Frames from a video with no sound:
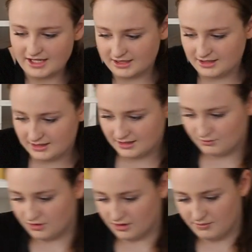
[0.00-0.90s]
that in and
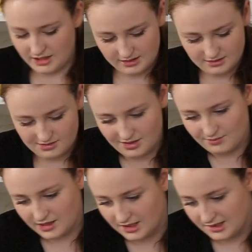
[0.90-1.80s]
then we'll go back and
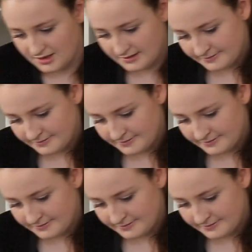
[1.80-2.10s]
scrape again.